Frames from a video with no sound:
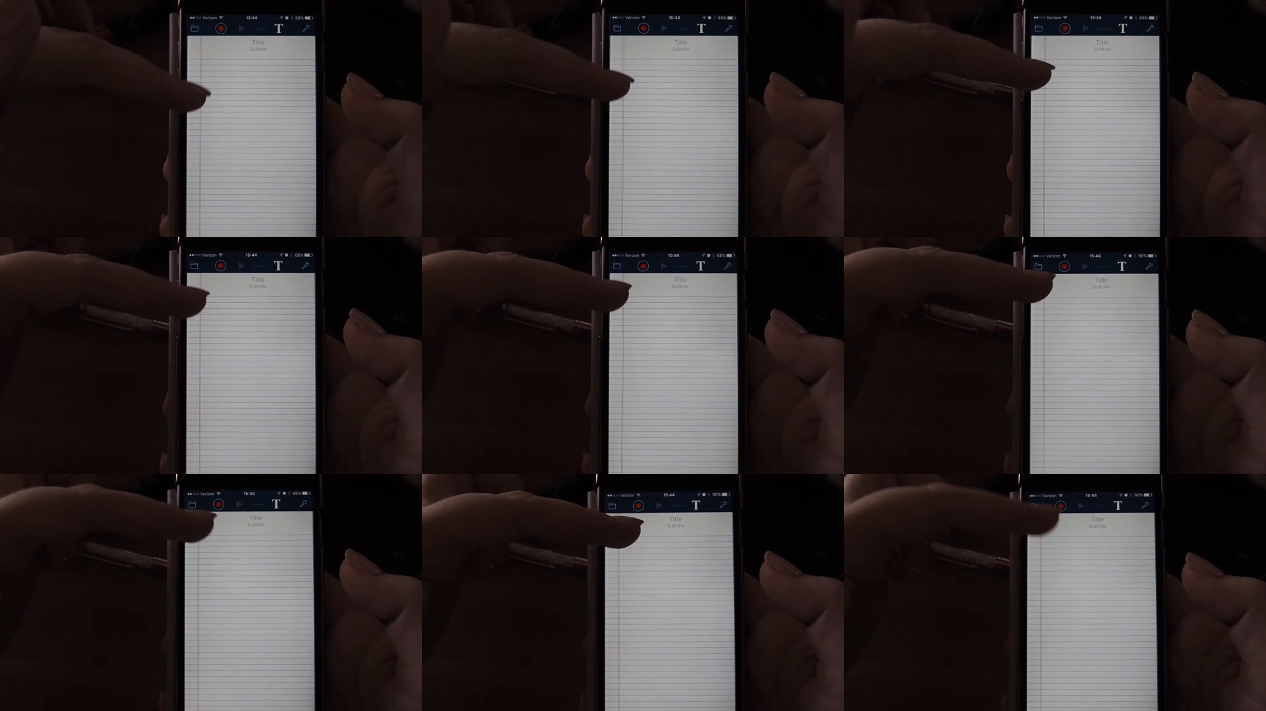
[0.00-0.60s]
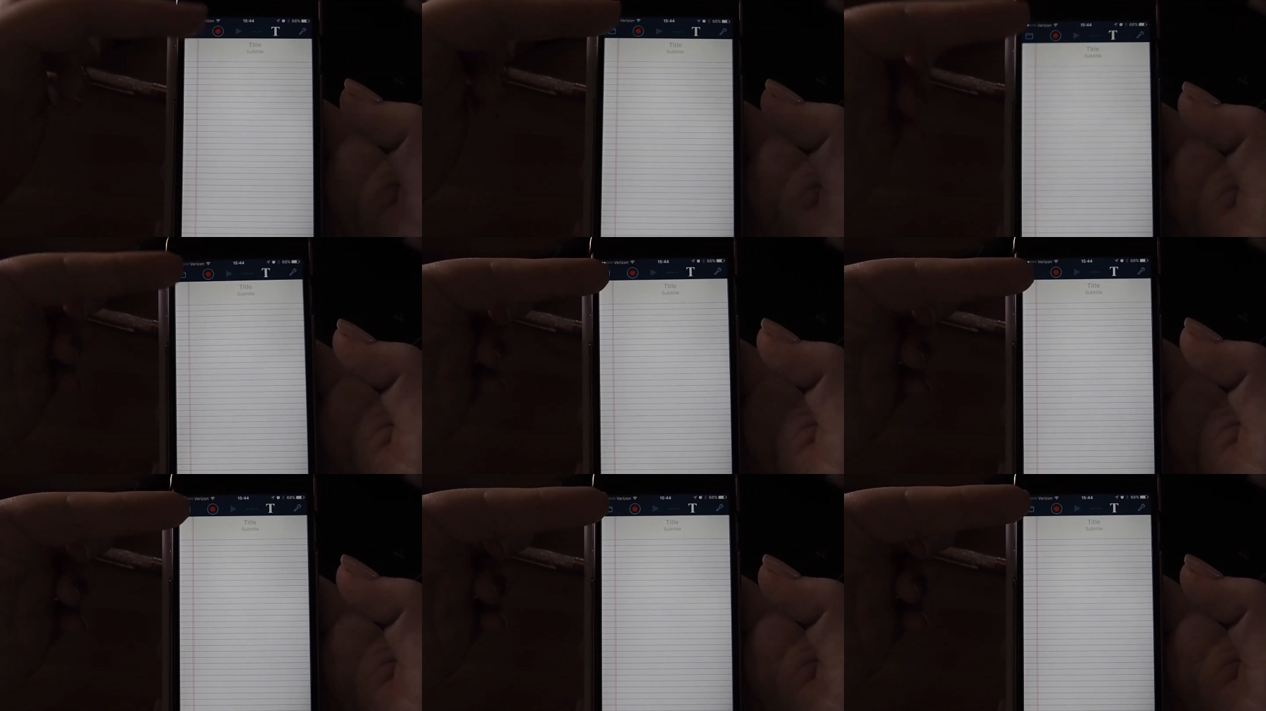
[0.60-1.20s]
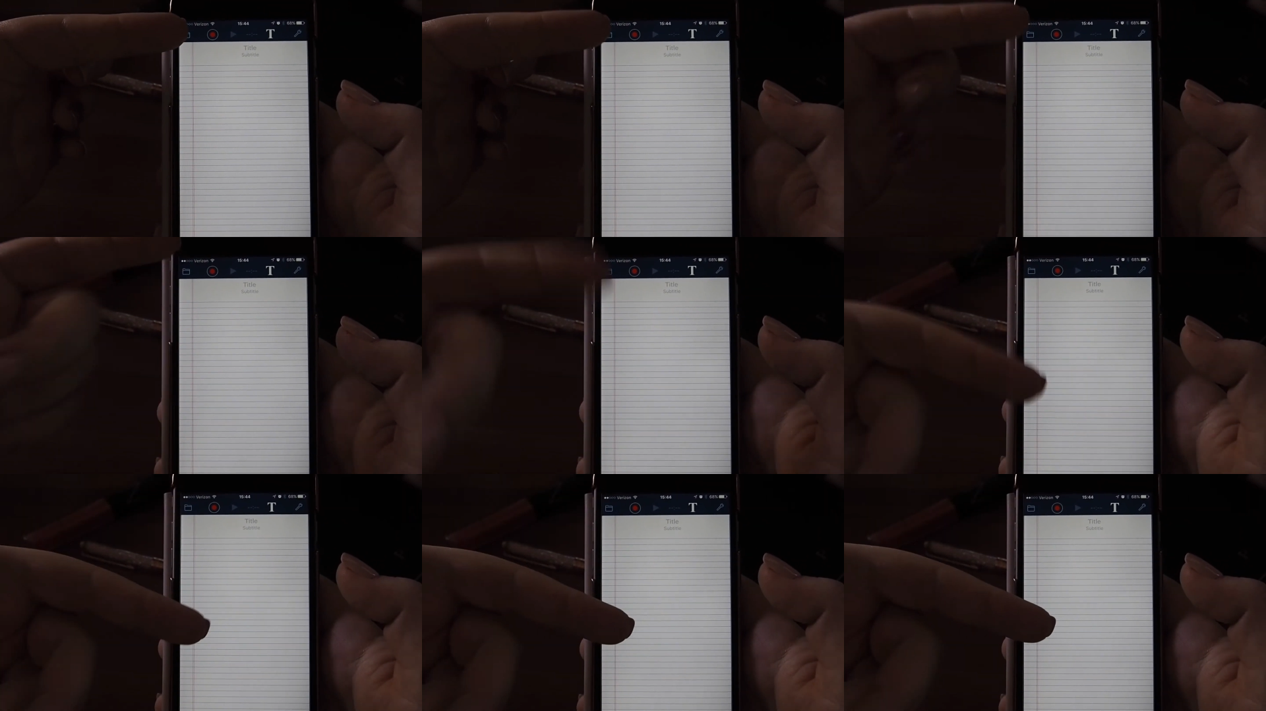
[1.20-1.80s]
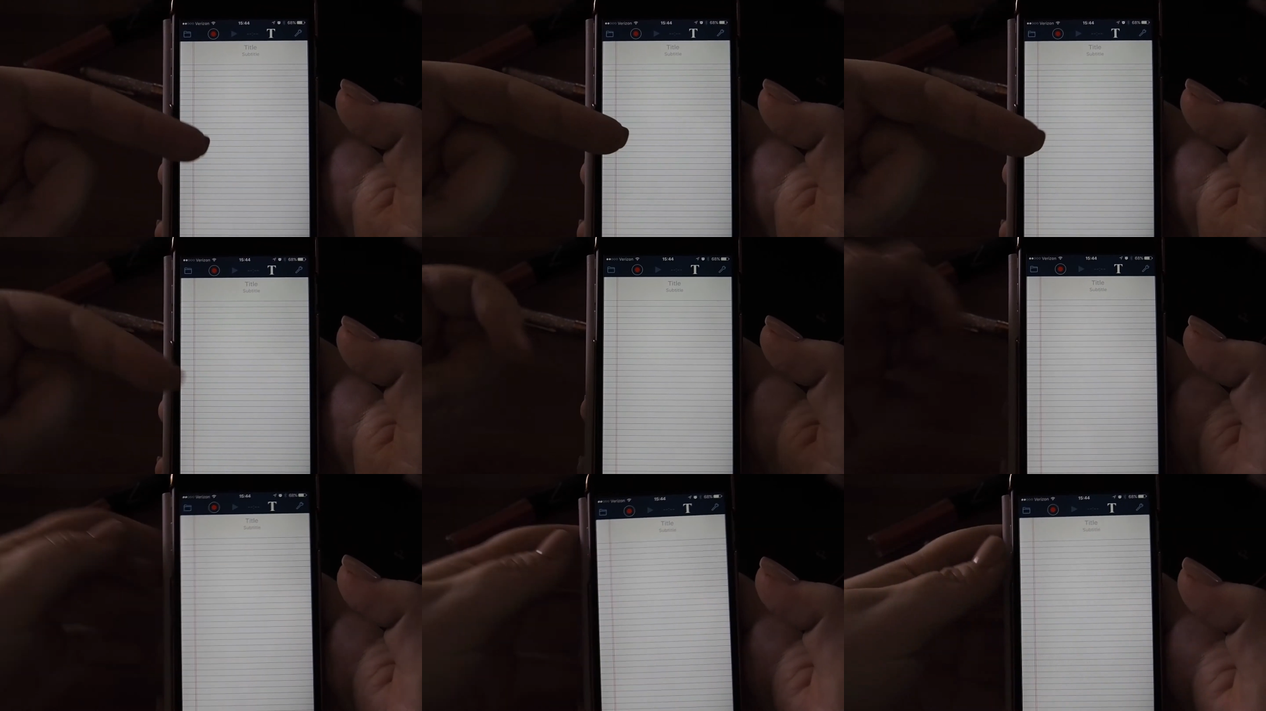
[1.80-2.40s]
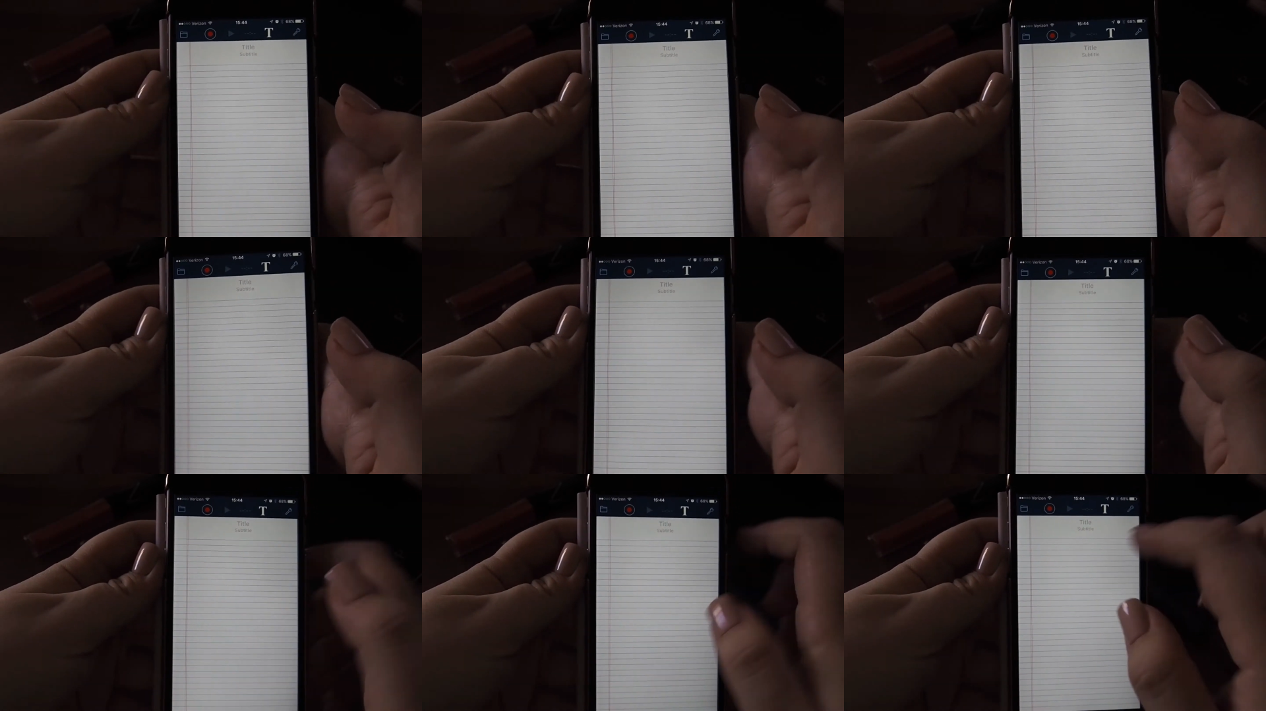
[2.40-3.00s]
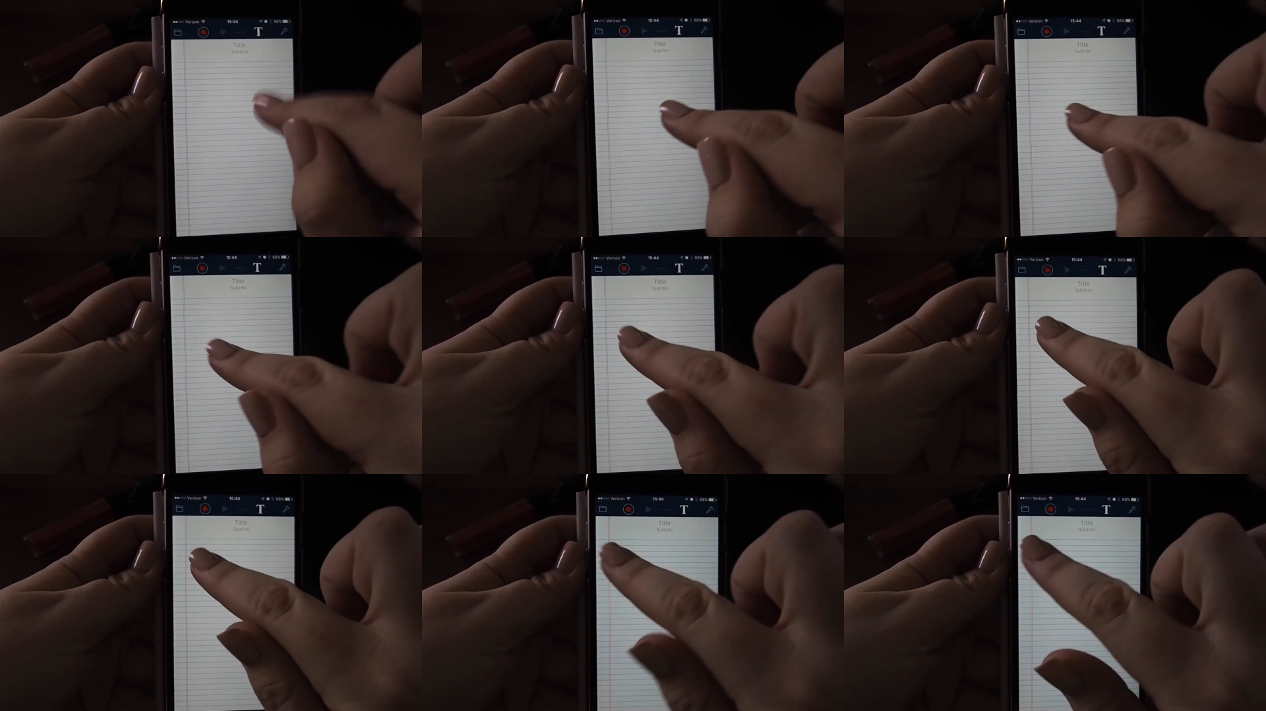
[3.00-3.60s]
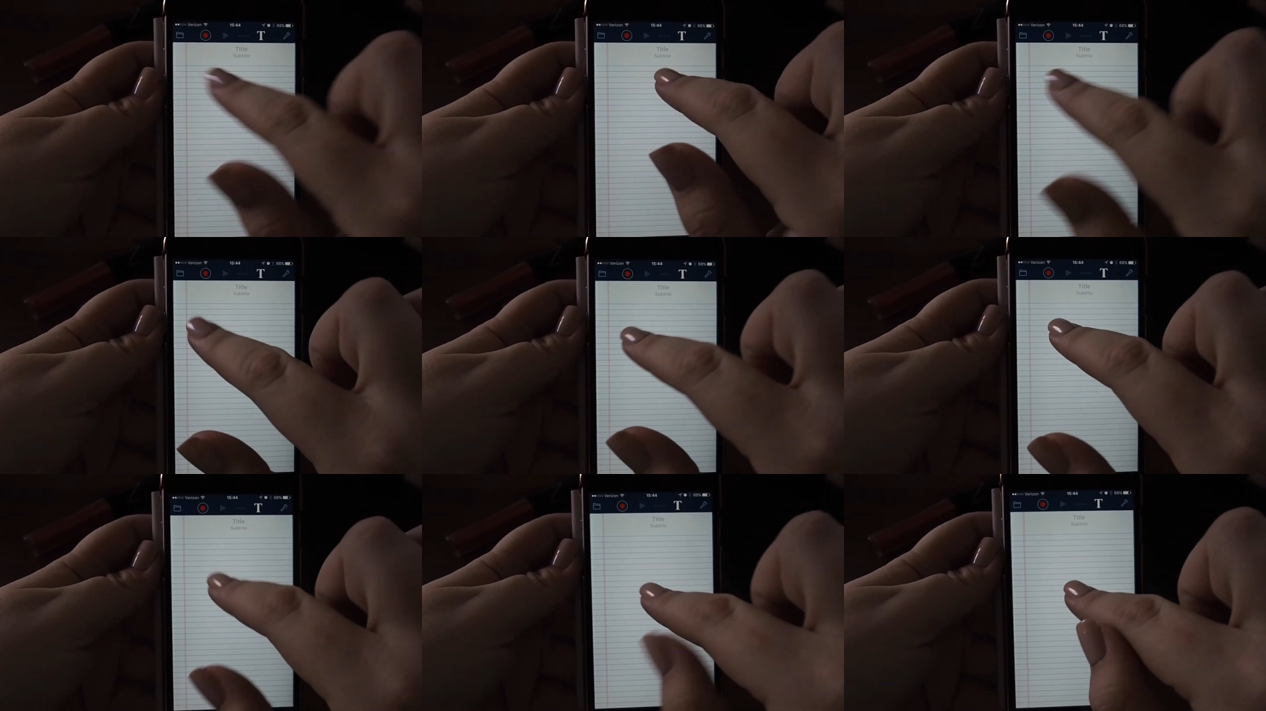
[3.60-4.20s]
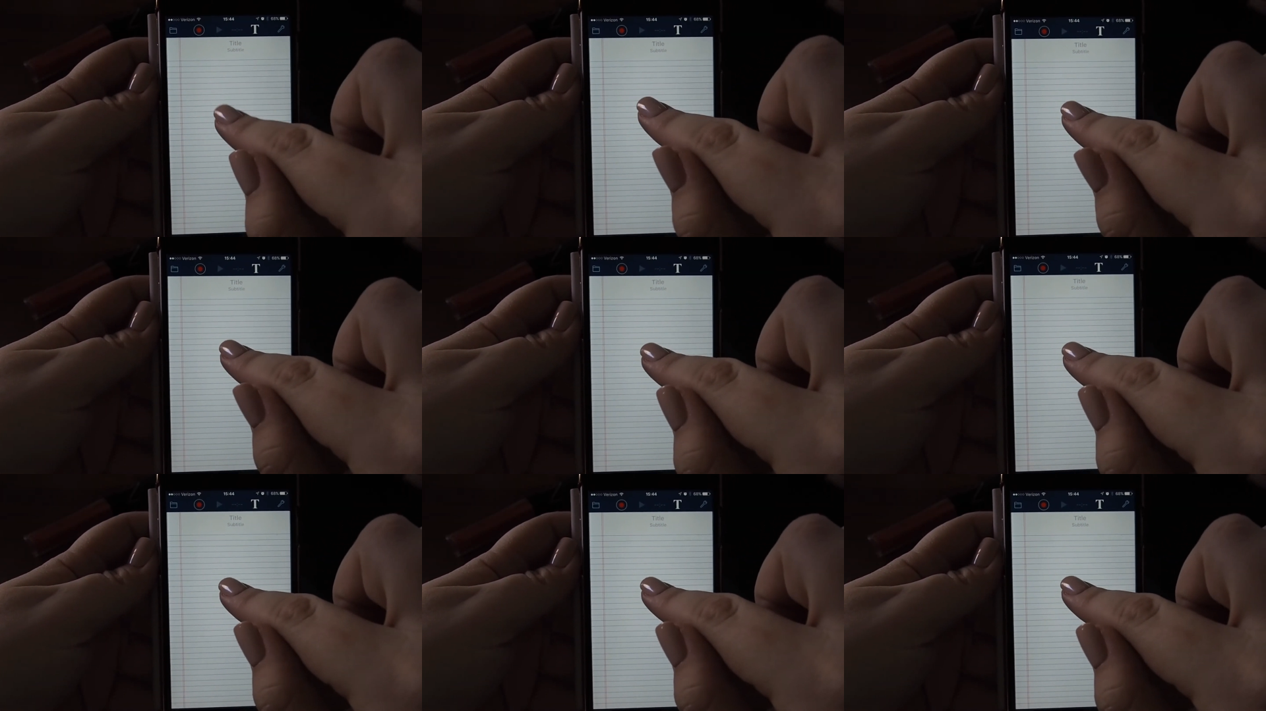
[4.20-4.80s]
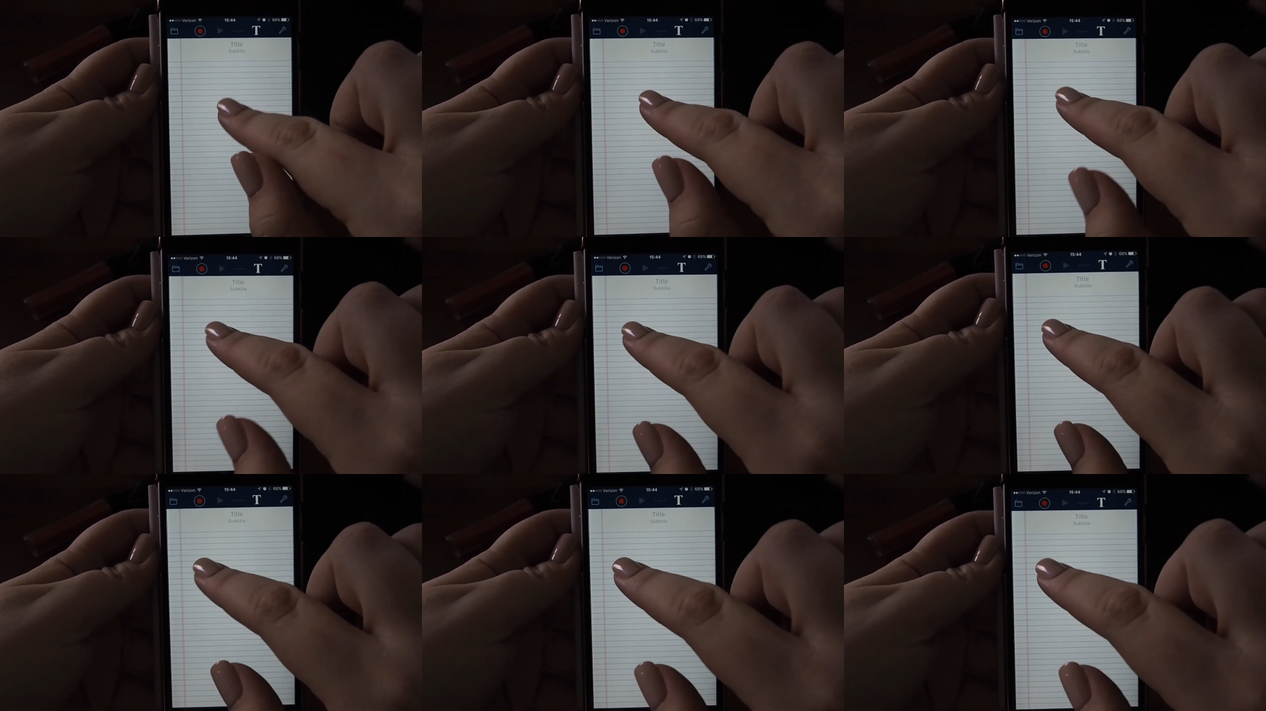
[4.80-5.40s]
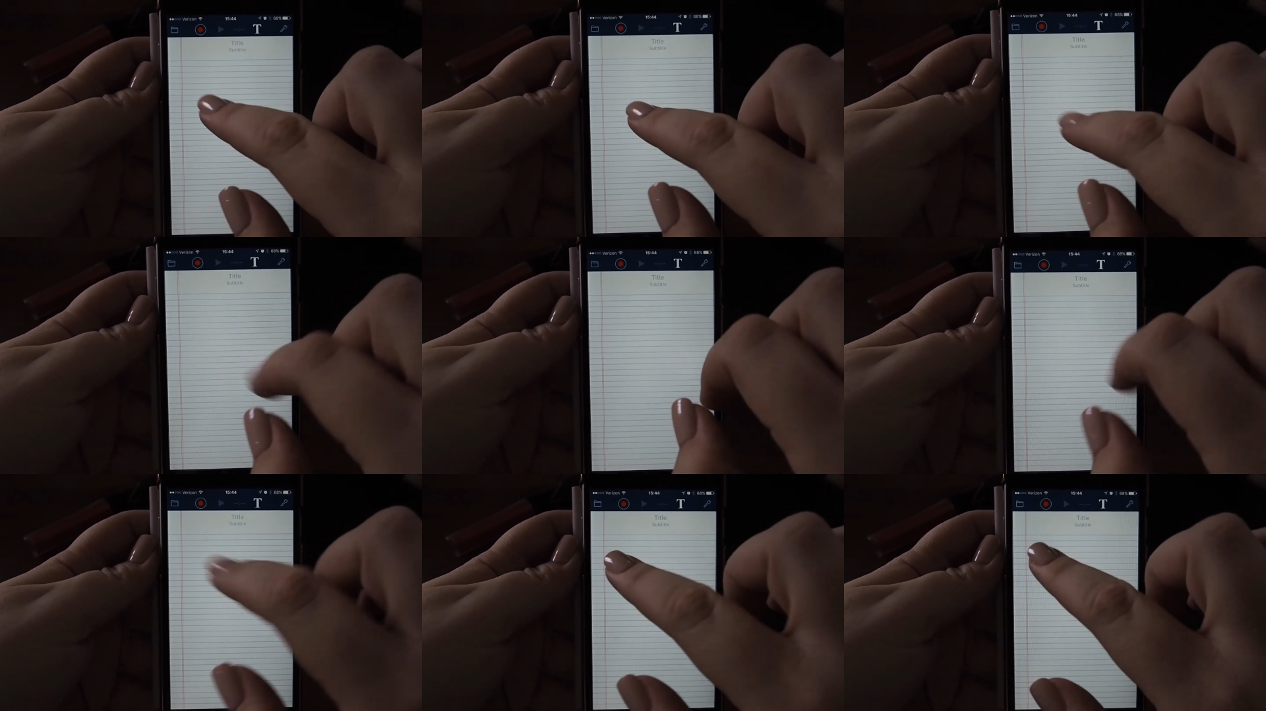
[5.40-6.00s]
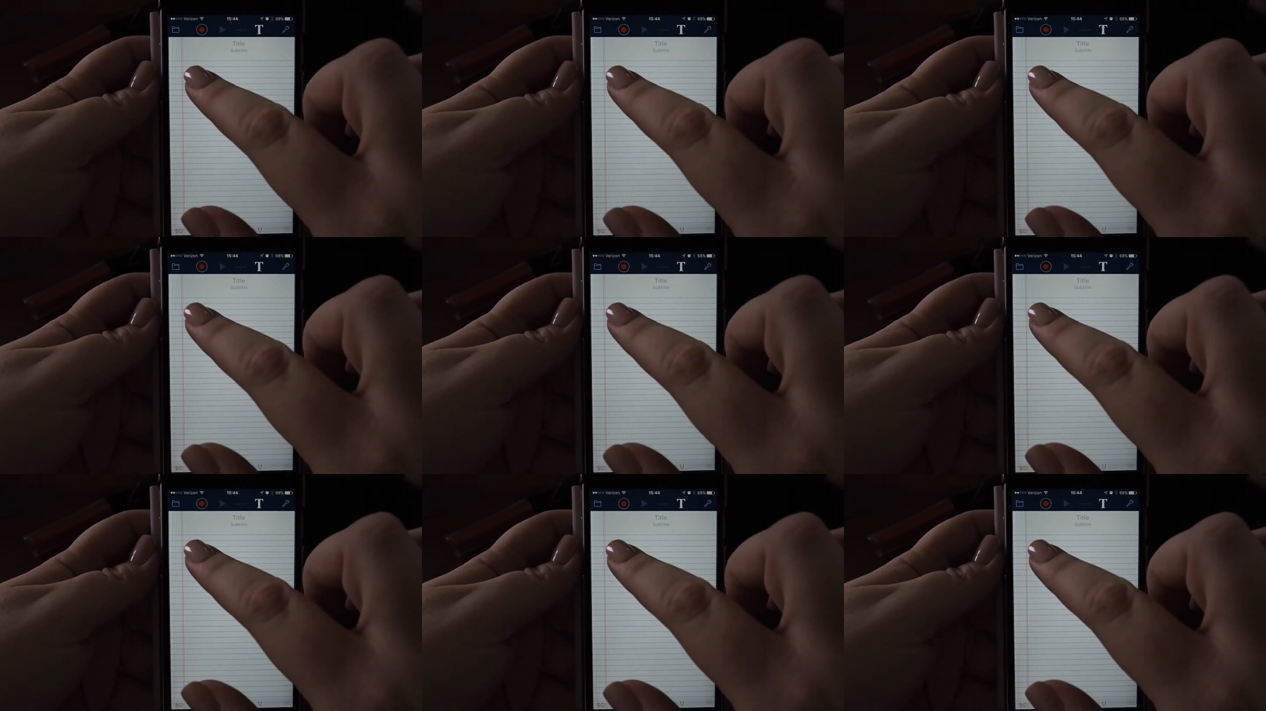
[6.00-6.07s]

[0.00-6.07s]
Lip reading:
Nobody's mouth can be seen.